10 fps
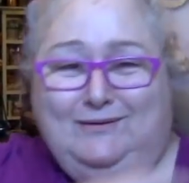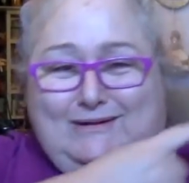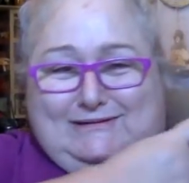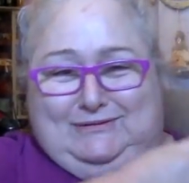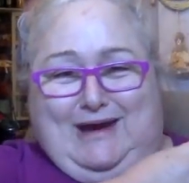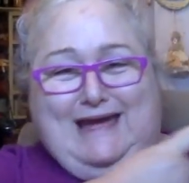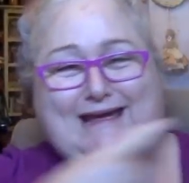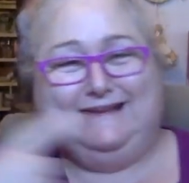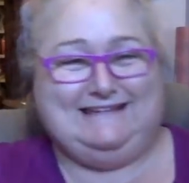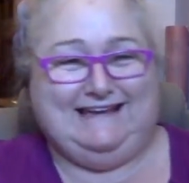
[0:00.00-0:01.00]
Which way
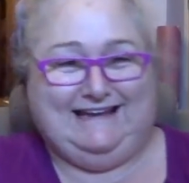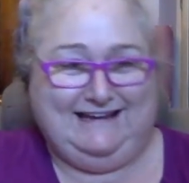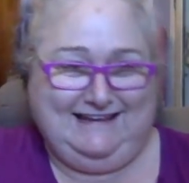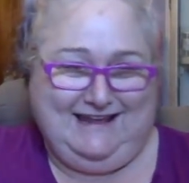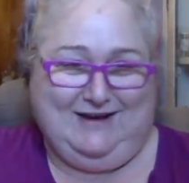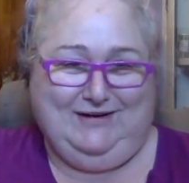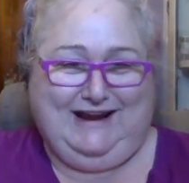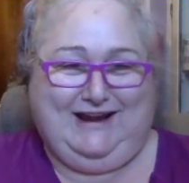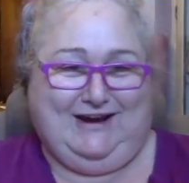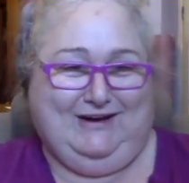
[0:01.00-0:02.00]
is it? There
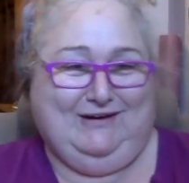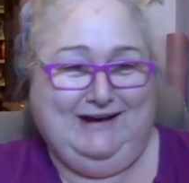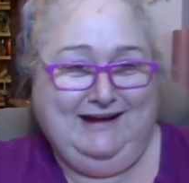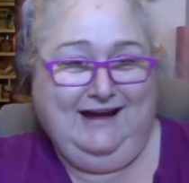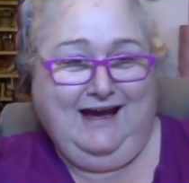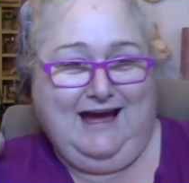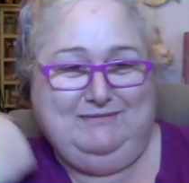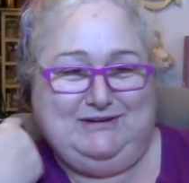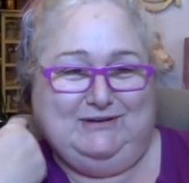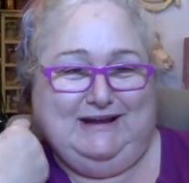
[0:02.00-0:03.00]
we go. I'm
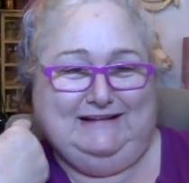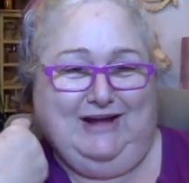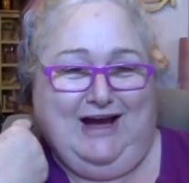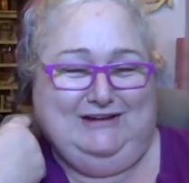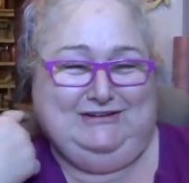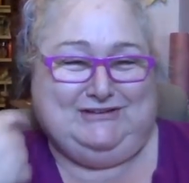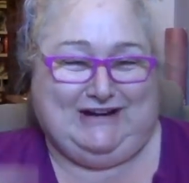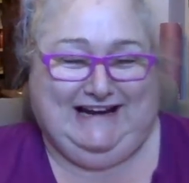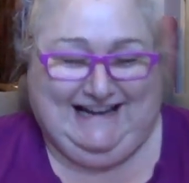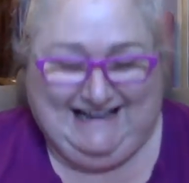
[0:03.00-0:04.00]
doing
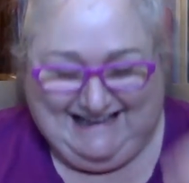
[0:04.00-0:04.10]
laundry.